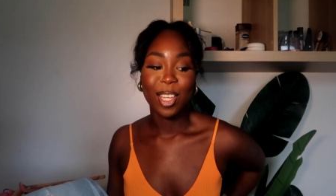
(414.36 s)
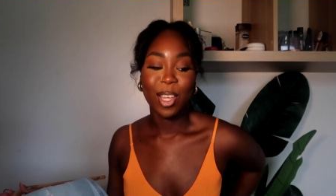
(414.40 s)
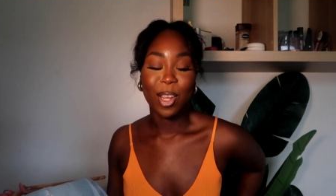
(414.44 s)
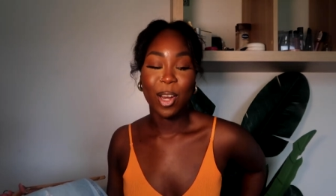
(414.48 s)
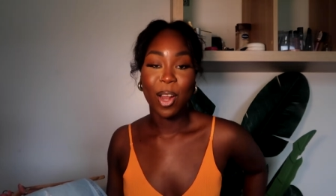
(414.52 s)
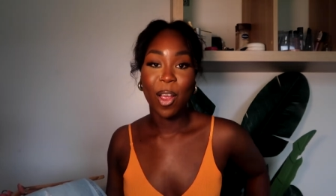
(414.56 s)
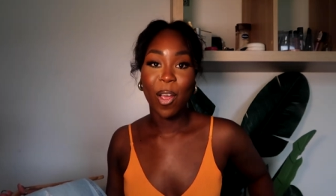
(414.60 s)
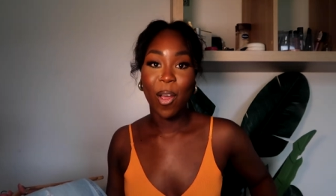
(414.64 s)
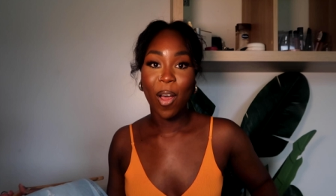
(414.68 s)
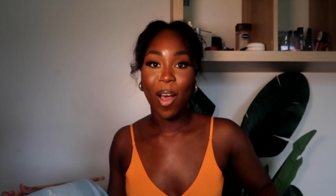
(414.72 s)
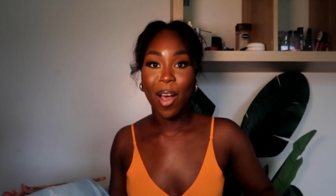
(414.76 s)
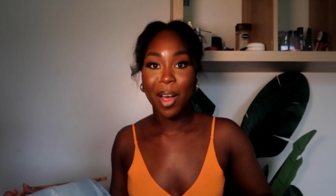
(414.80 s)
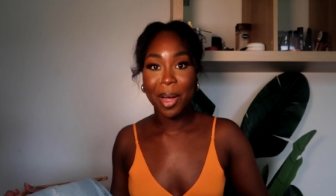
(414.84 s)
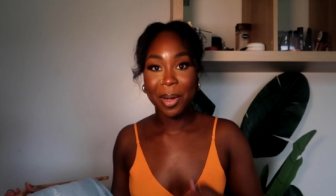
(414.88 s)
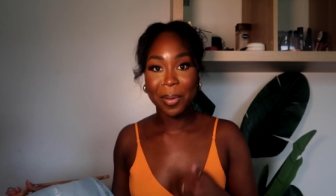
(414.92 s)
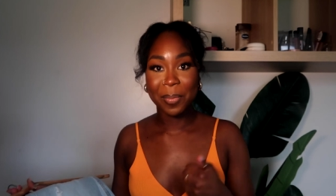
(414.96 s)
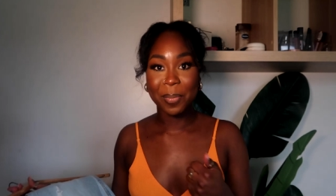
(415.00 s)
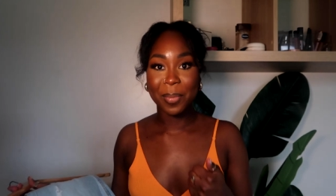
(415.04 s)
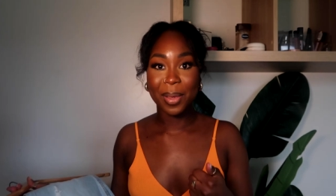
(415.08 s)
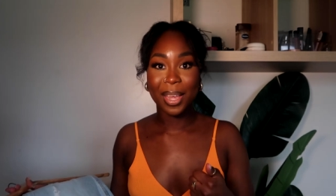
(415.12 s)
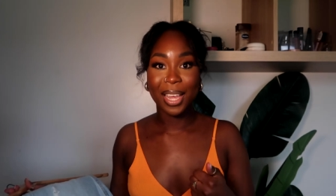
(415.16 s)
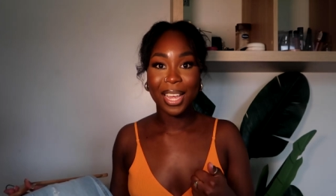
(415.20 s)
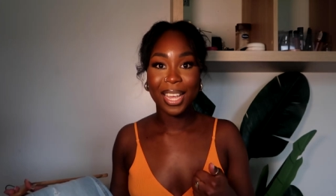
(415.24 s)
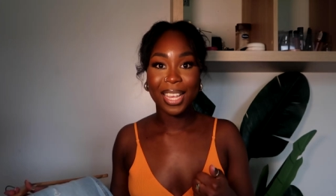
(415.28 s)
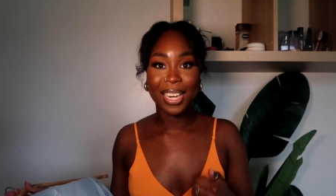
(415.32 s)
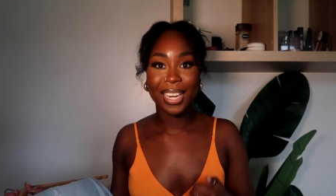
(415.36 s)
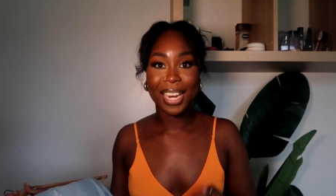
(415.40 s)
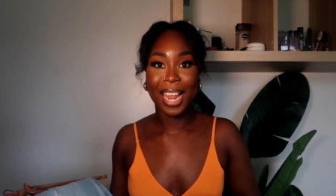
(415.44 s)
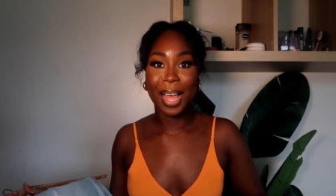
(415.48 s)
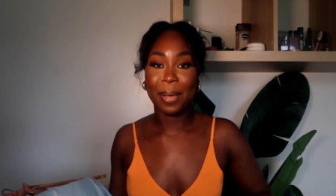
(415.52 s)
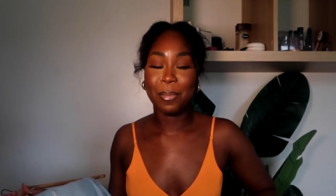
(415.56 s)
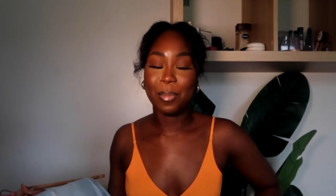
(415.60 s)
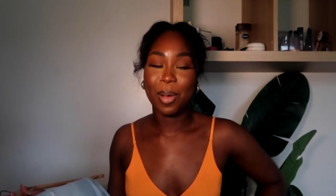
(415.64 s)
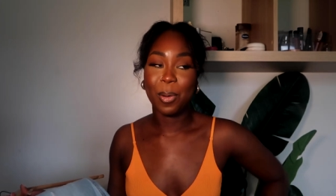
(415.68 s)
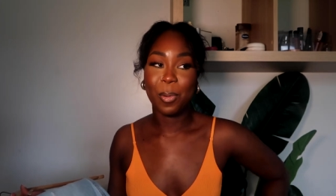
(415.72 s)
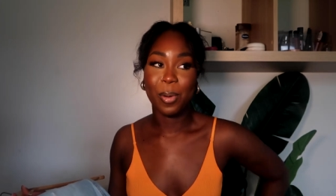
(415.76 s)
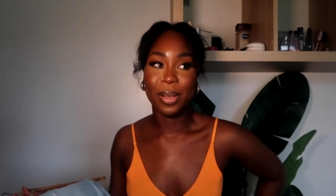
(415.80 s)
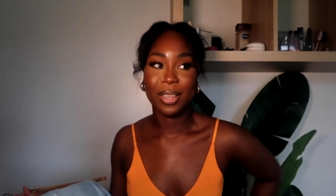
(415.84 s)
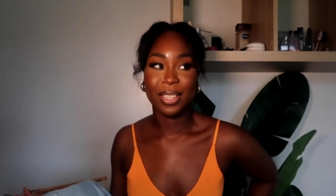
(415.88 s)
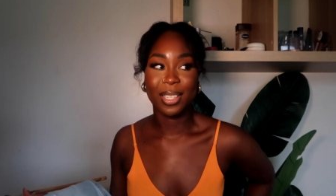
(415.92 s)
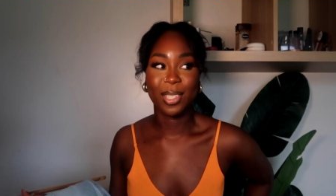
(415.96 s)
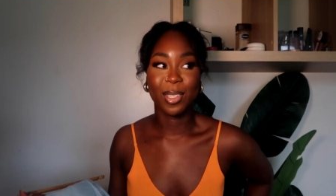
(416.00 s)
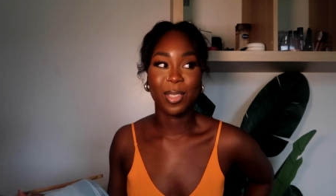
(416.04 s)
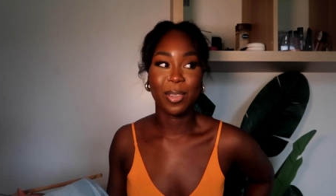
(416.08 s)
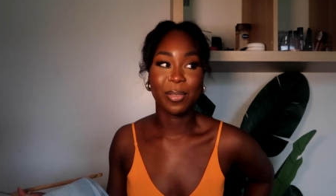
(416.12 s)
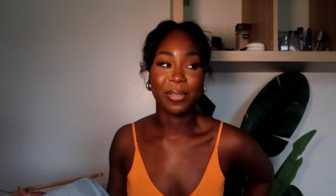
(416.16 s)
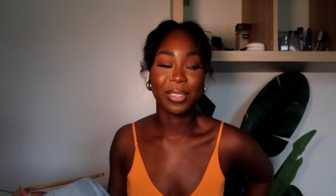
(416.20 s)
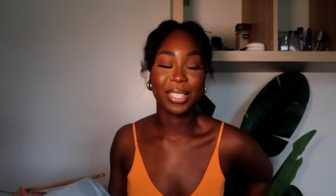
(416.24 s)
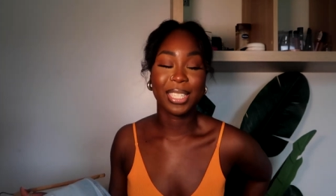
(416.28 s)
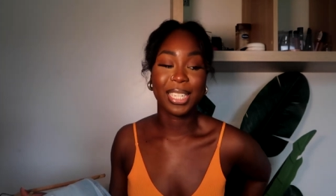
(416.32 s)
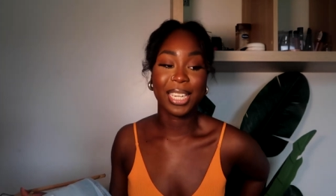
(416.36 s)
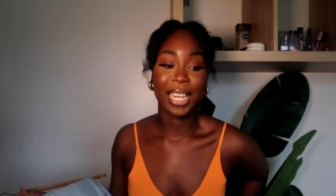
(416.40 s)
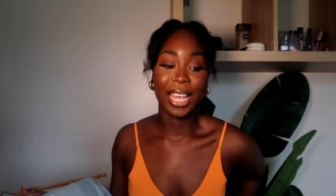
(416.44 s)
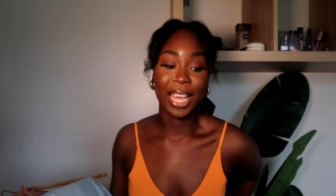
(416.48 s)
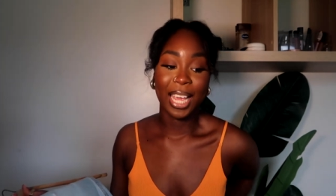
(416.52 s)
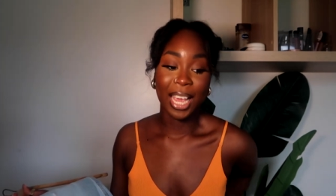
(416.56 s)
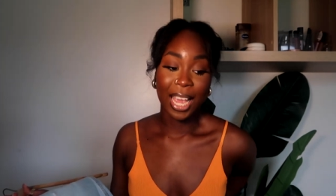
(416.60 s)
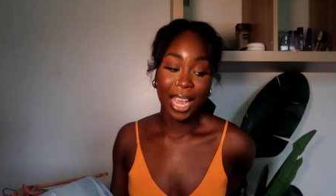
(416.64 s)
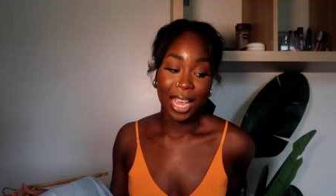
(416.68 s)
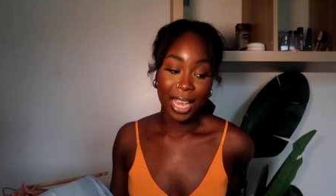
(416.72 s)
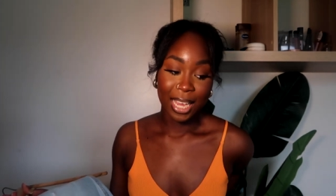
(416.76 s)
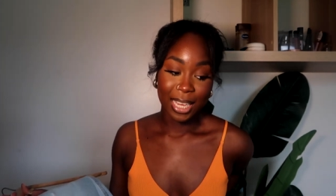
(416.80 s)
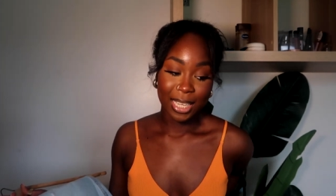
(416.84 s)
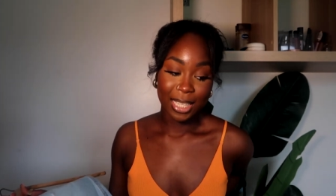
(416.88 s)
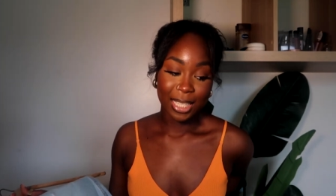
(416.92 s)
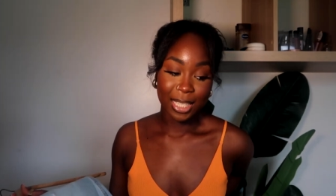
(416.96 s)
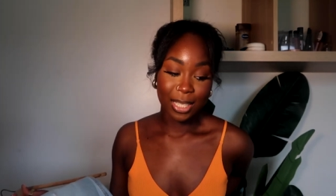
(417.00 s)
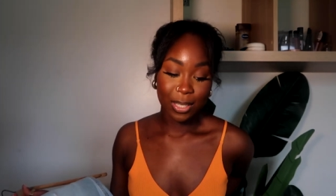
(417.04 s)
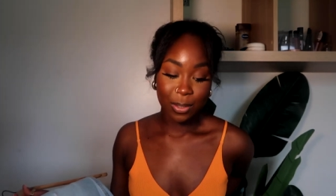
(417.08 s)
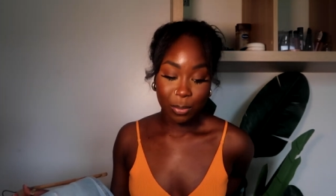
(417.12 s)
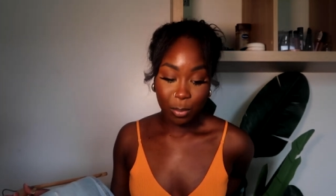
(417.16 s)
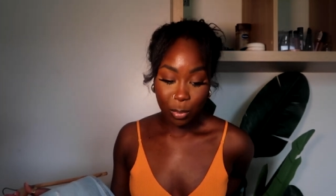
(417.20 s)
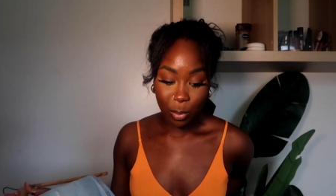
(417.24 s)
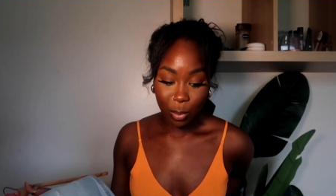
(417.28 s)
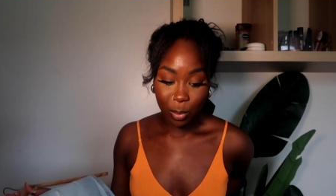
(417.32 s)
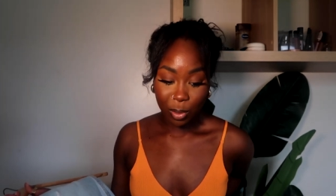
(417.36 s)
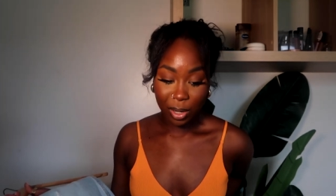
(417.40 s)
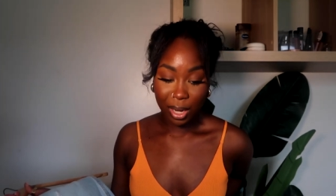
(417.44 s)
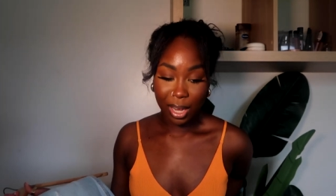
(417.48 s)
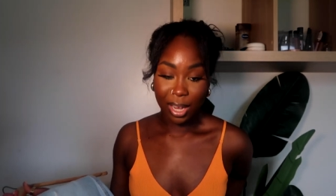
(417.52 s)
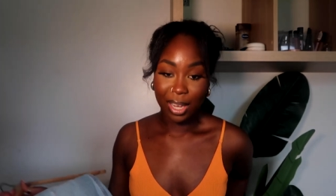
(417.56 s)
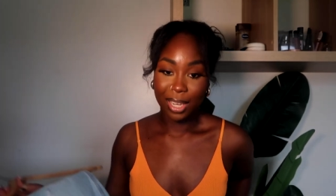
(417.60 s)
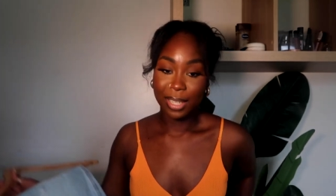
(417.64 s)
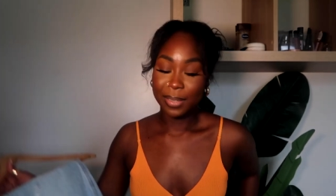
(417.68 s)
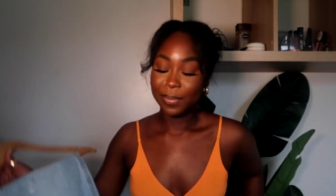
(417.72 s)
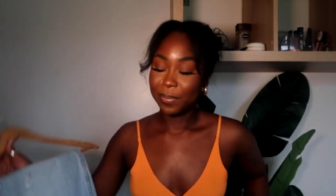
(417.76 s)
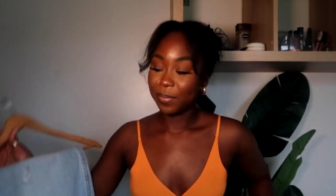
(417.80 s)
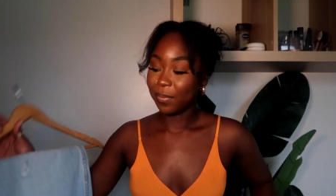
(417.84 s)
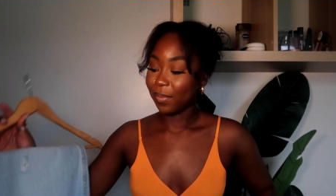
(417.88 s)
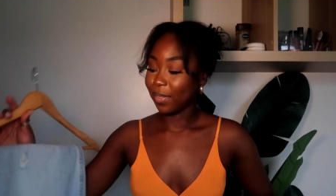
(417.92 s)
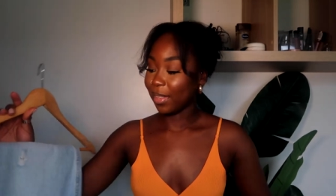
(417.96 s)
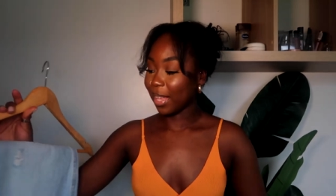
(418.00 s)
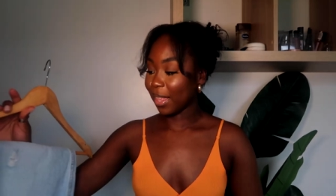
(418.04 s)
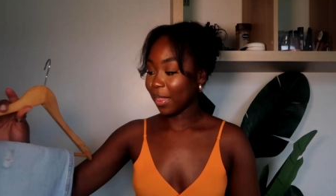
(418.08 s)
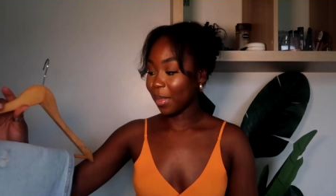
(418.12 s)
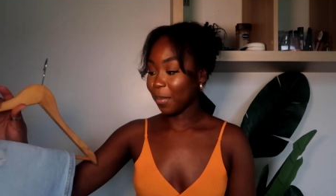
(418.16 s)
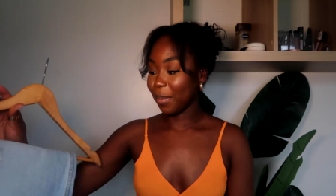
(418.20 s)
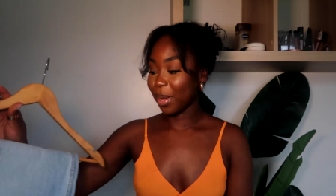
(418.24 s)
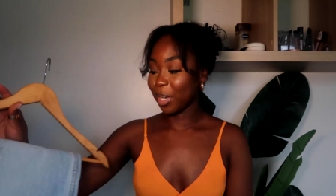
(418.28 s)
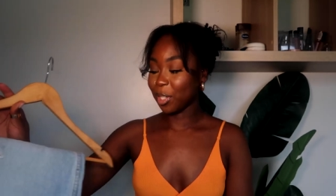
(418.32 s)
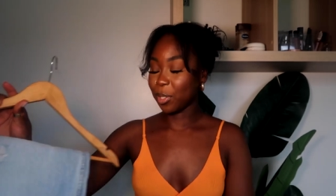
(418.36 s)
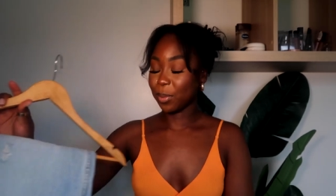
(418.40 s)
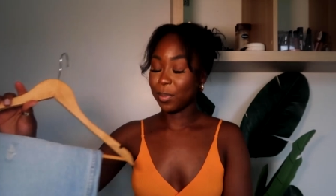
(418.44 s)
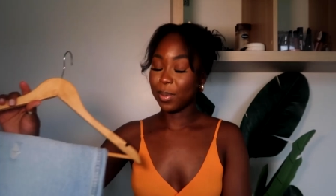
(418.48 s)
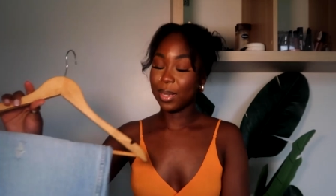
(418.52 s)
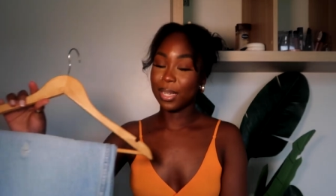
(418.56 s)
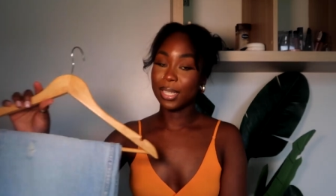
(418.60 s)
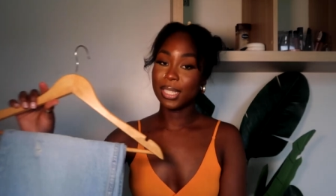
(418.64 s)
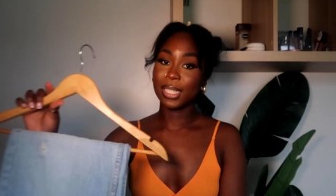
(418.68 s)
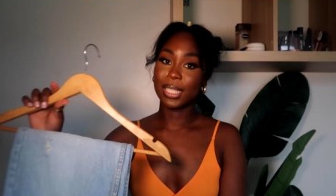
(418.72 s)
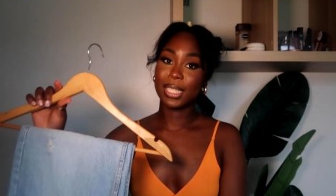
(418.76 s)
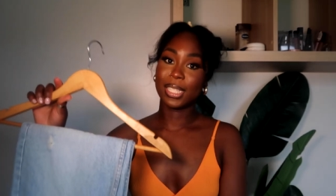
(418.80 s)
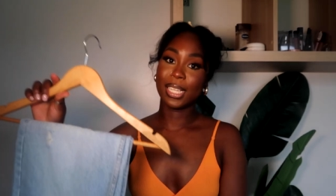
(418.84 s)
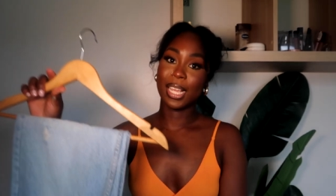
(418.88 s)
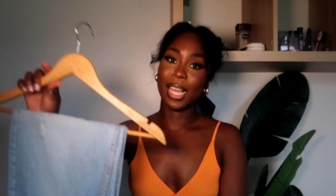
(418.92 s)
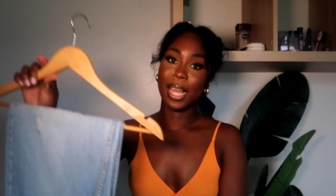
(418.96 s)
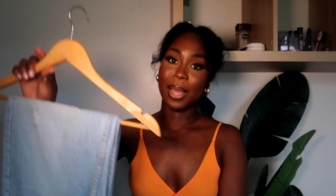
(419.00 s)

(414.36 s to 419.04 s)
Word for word: you know, hug me. Like my waist is obviously smaller than the measurements,